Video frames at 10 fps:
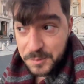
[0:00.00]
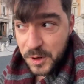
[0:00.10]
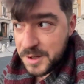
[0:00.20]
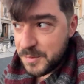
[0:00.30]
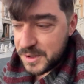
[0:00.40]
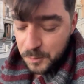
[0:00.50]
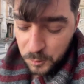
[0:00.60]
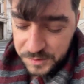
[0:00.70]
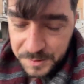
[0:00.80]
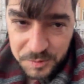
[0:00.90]
They bribe her
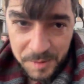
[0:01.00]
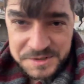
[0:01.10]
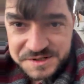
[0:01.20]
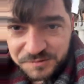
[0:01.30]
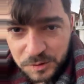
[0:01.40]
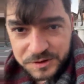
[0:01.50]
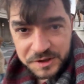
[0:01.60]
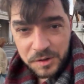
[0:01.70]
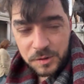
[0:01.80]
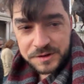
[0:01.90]
with the promise of all
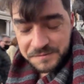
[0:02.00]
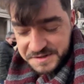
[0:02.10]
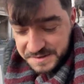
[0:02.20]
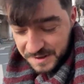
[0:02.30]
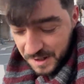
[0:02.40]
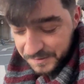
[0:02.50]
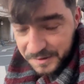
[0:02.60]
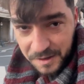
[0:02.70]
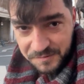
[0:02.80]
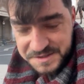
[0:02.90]
the gold of the
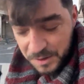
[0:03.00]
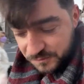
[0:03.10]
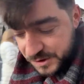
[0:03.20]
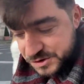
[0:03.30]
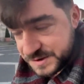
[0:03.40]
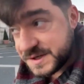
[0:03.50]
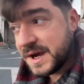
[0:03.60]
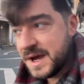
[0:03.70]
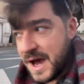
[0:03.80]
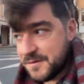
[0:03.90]
other Vestal Virgins
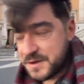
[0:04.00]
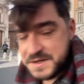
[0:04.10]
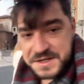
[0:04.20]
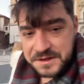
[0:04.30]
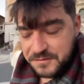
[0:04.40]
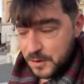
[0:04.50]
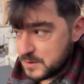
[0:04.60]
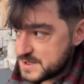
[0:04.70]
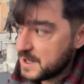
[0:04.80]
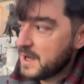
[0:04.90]
after the city
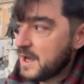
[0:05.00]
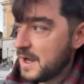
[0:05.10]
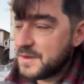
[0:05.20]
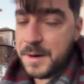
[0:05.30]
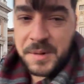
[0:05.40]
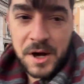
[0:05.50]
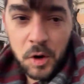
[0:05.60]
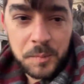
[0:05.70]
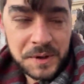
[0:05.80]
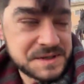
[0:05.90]
falls, and Tarpeia
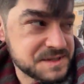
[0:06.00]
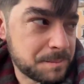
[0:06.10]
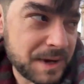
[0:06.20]
opens a